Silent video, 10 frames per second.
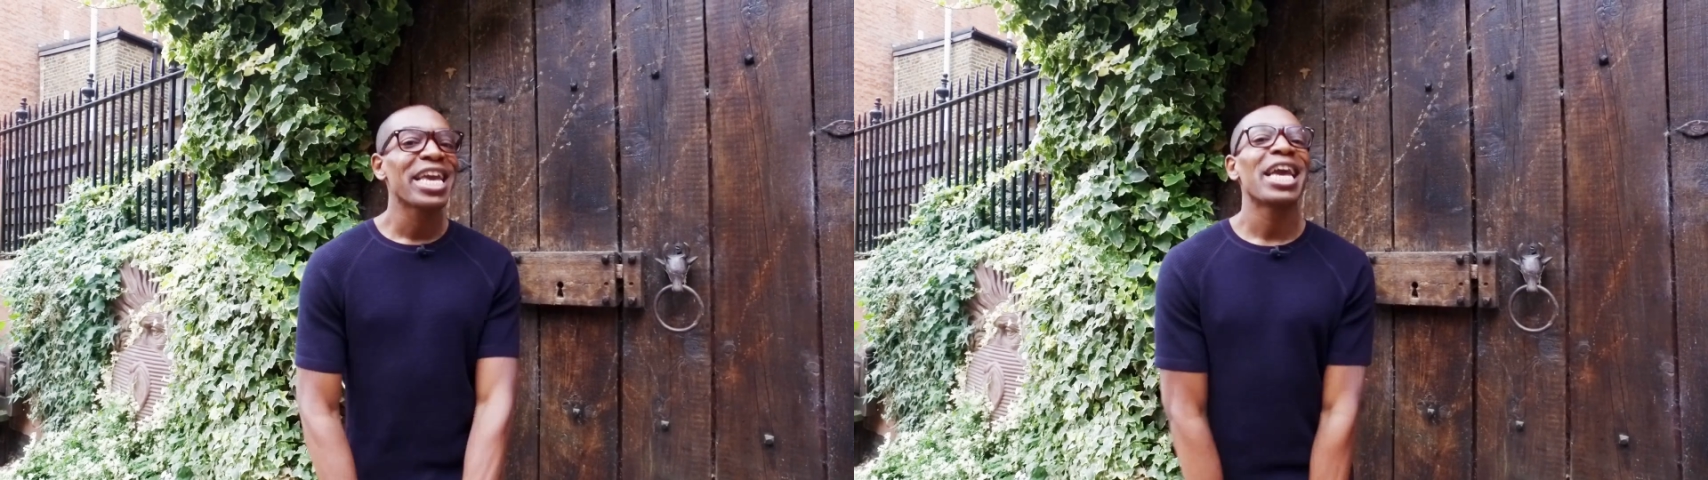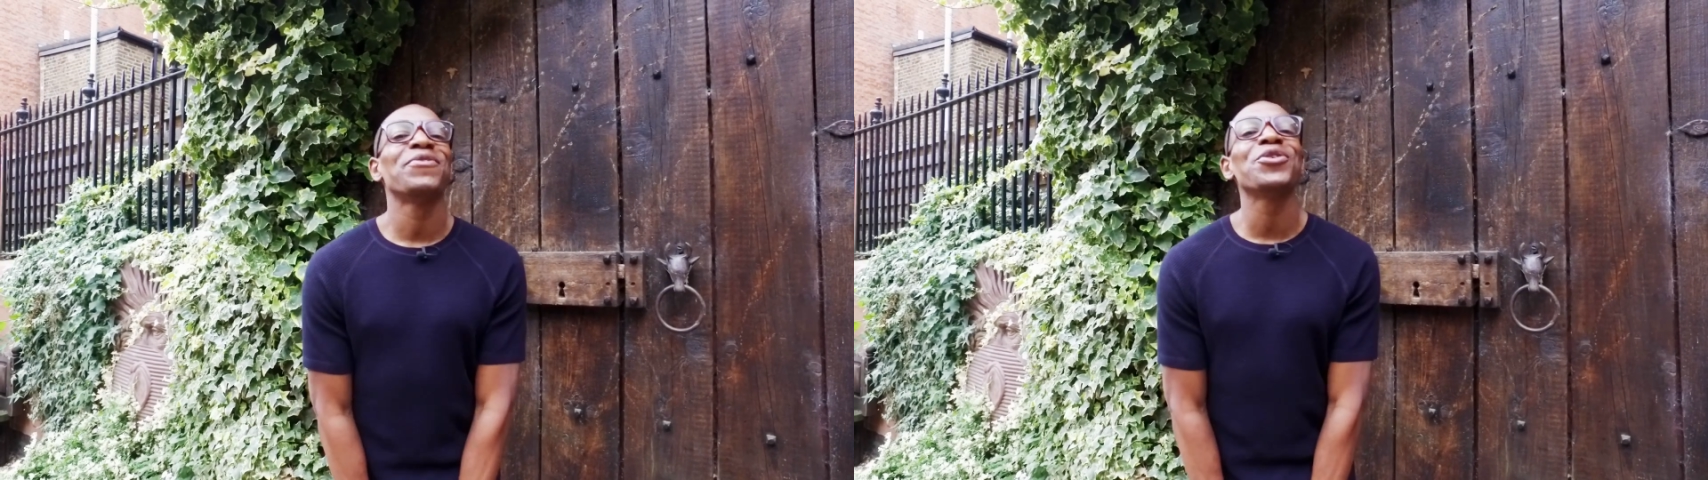
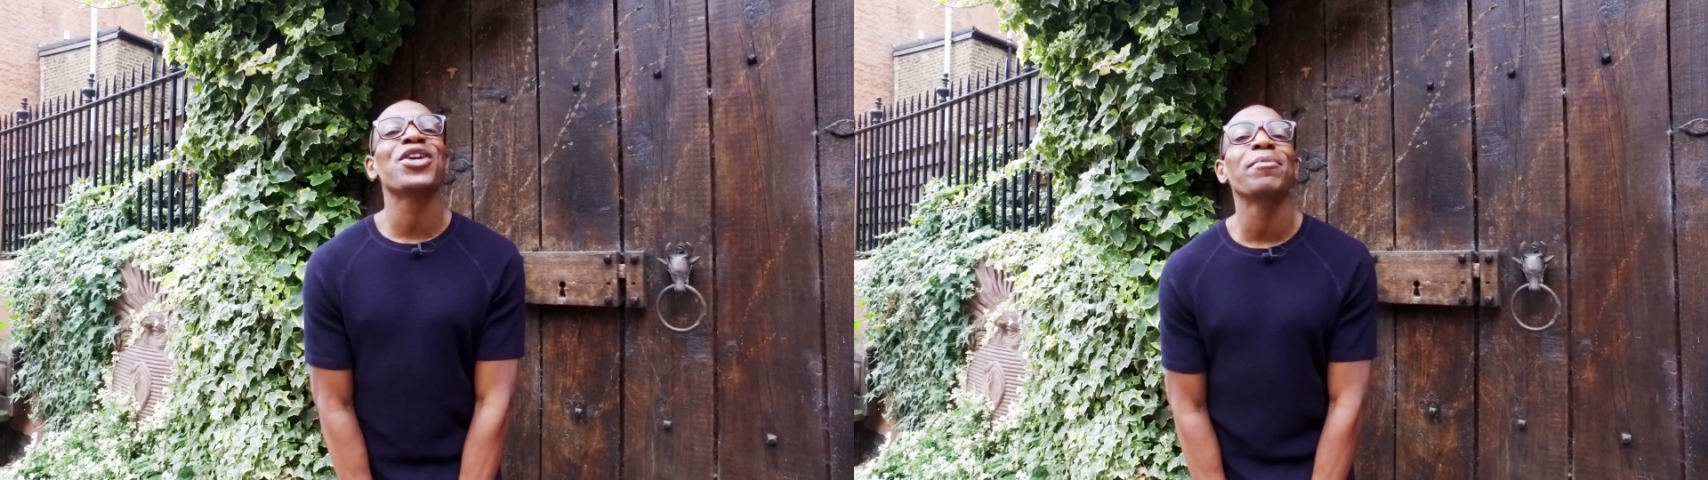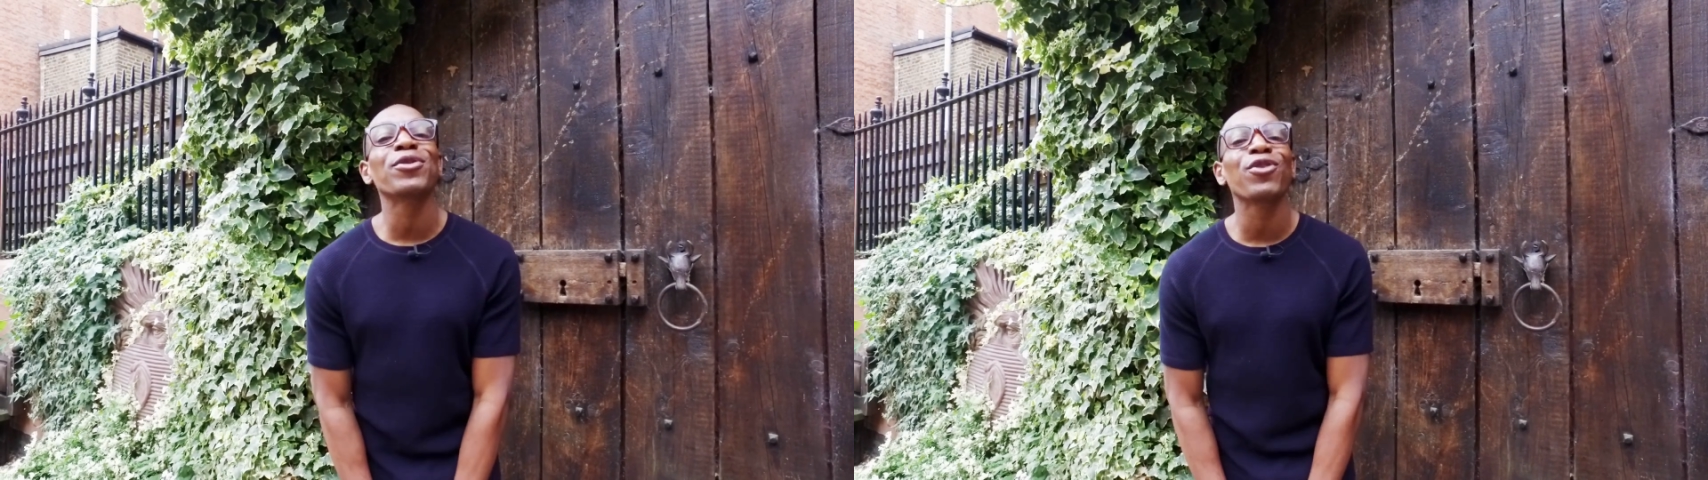If you
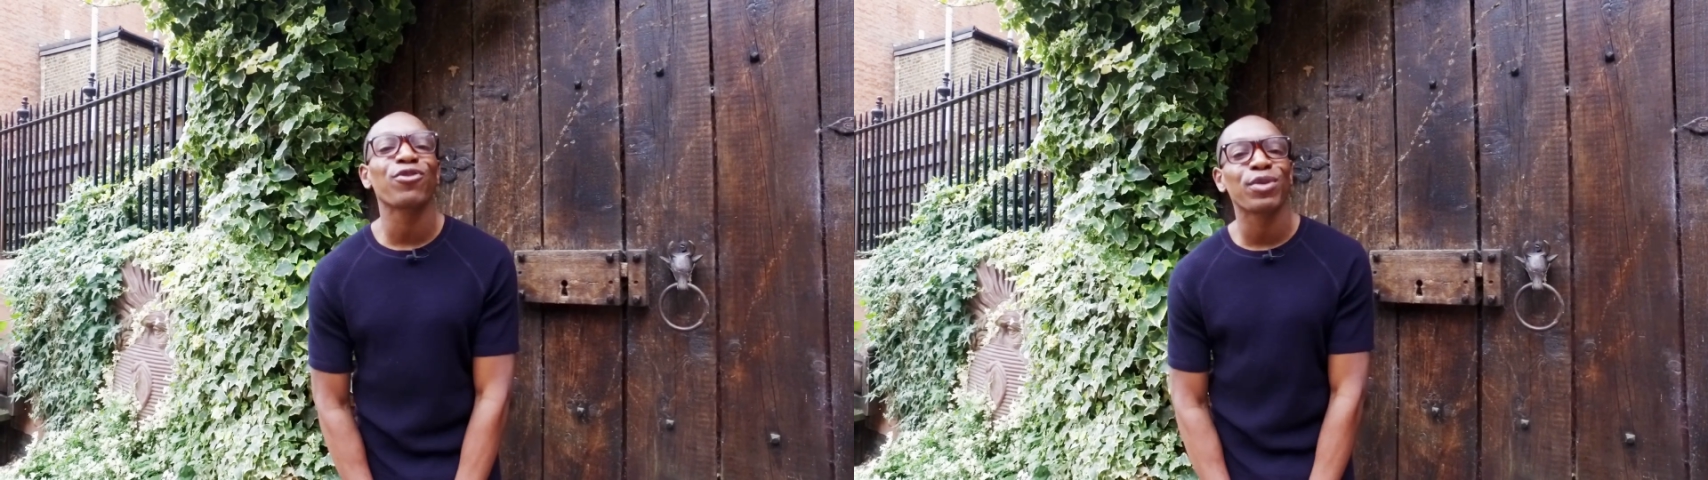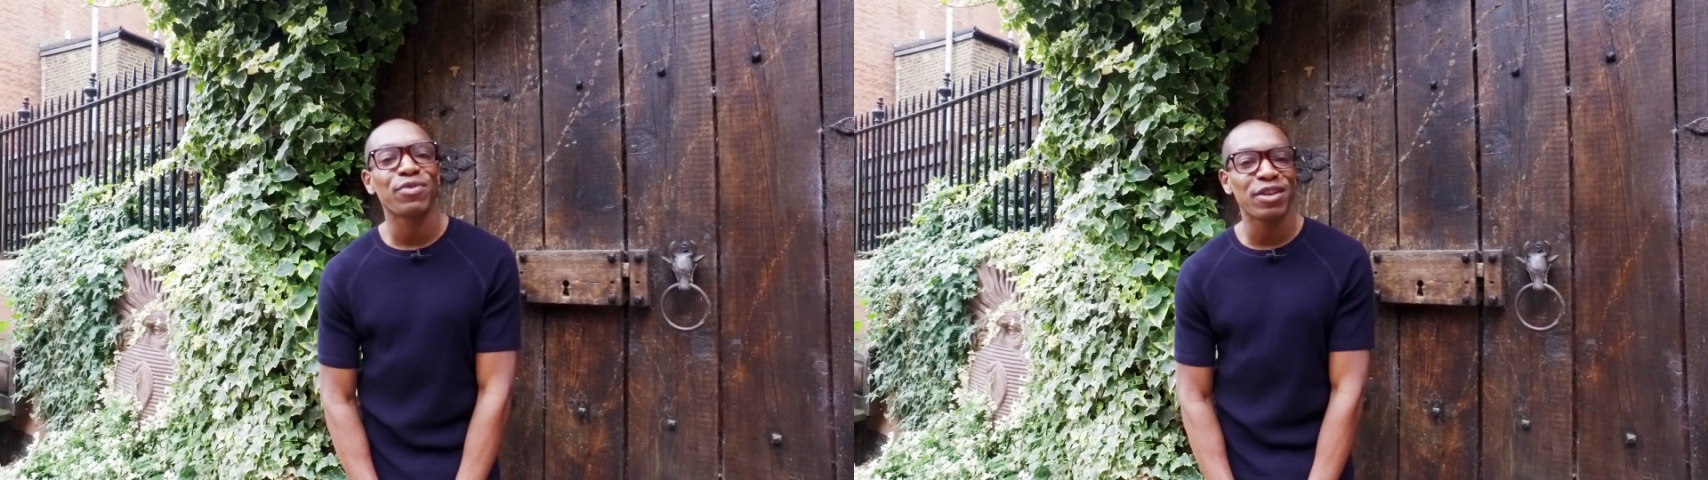come across
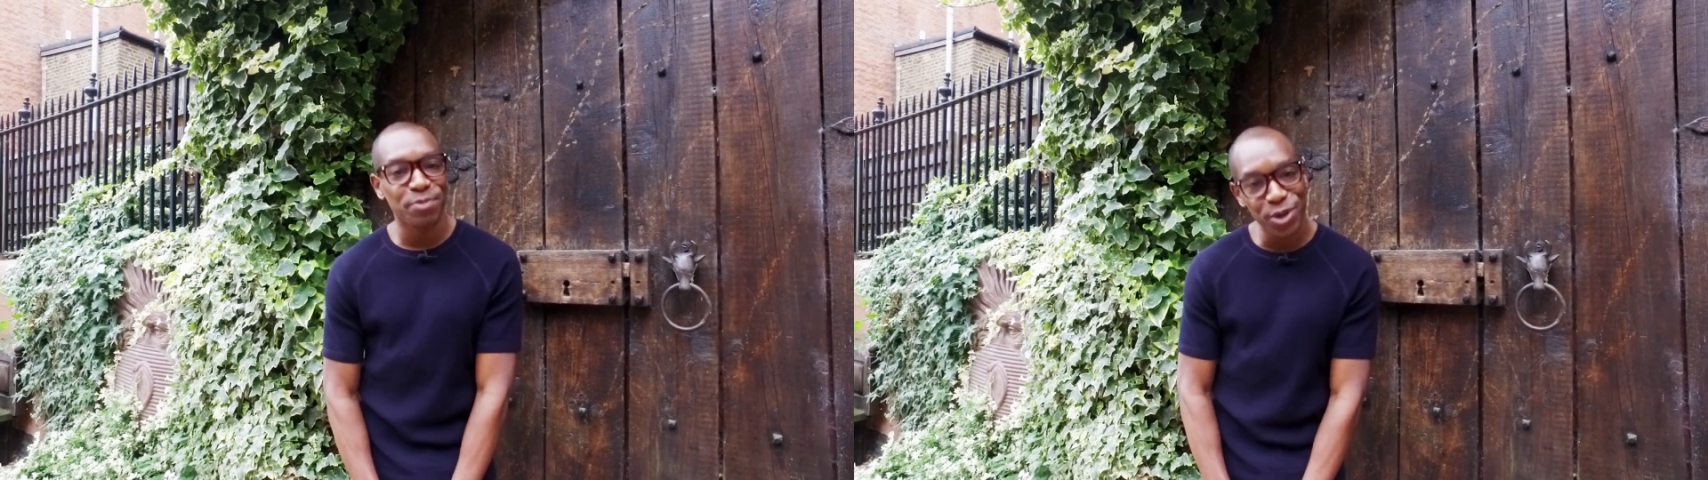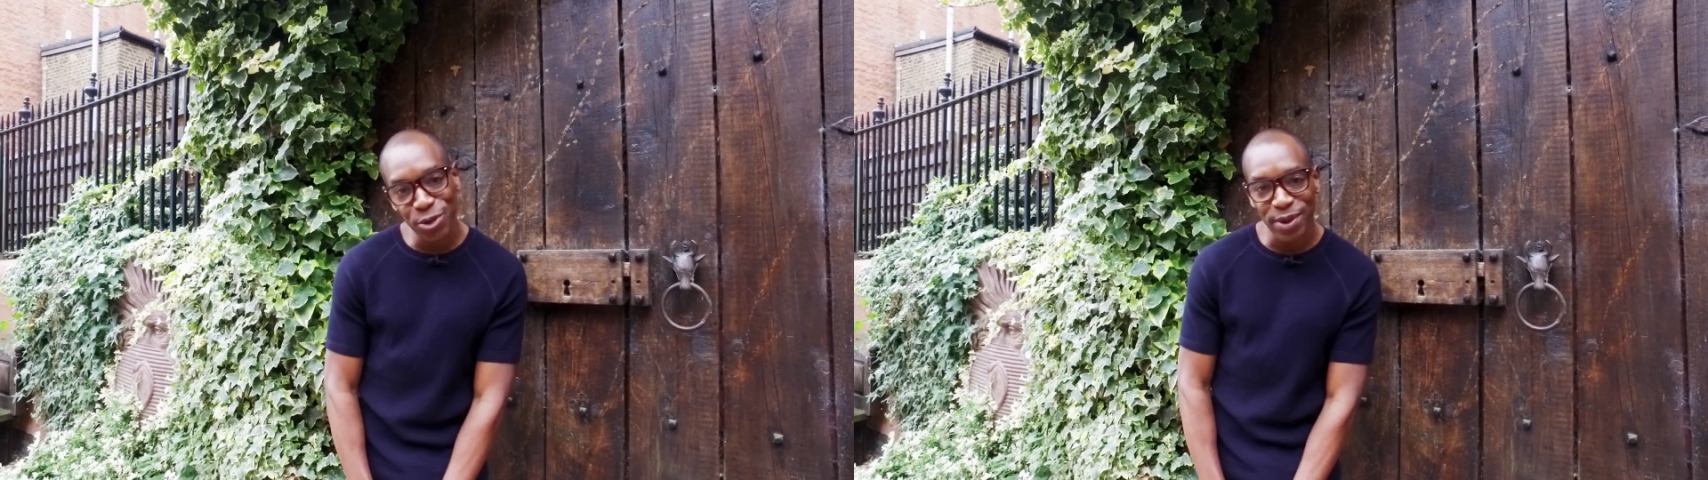one of these
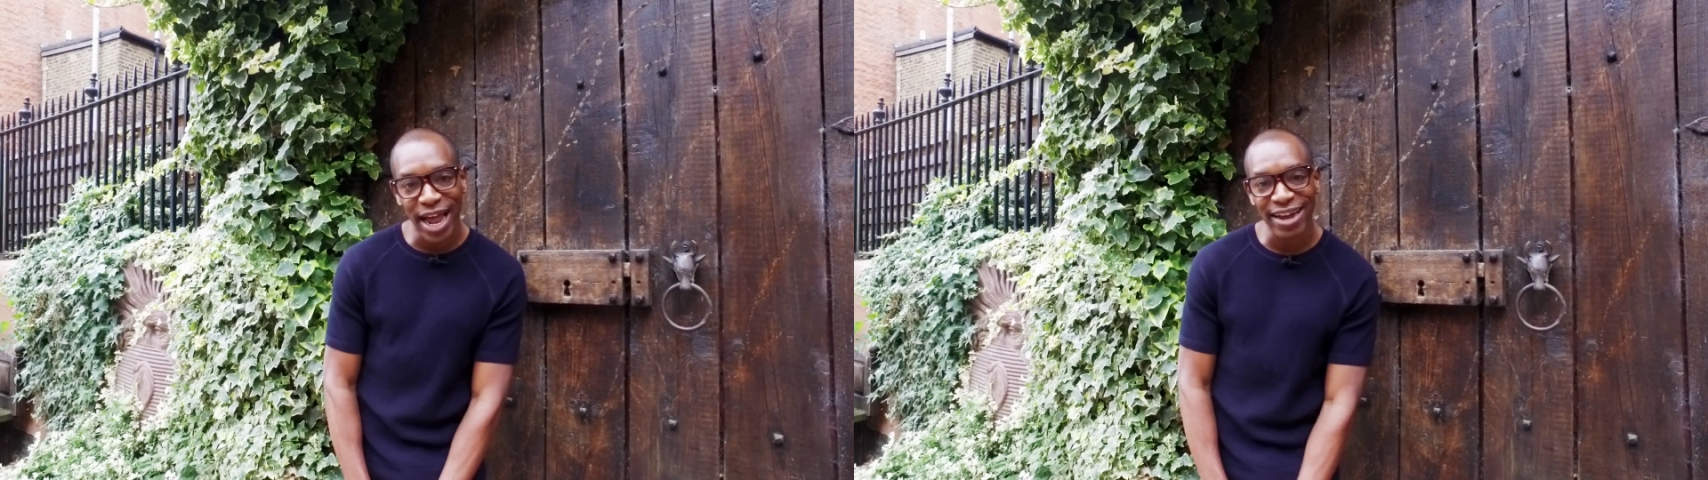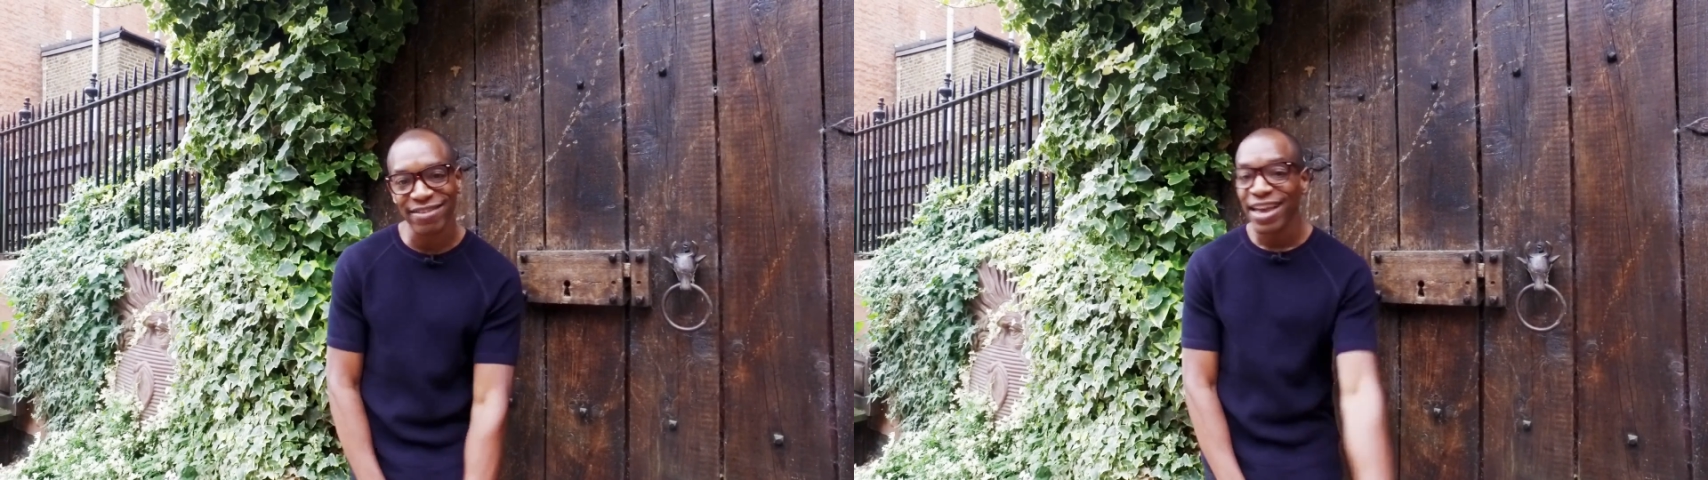blue
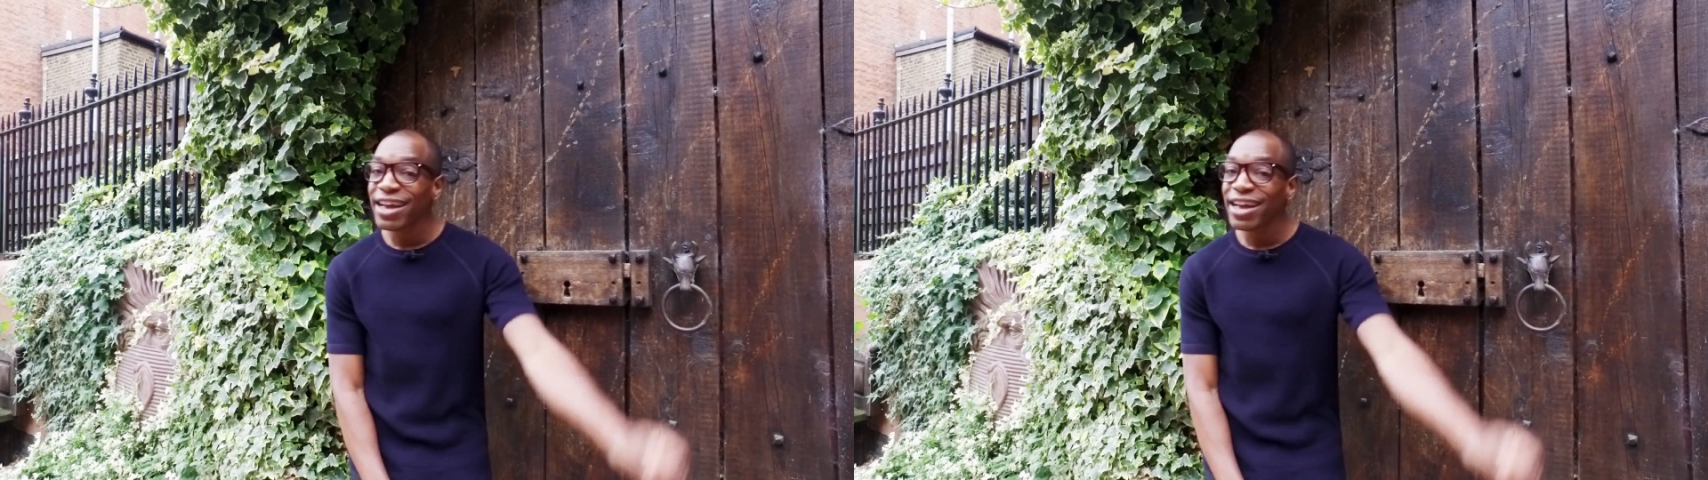plaques,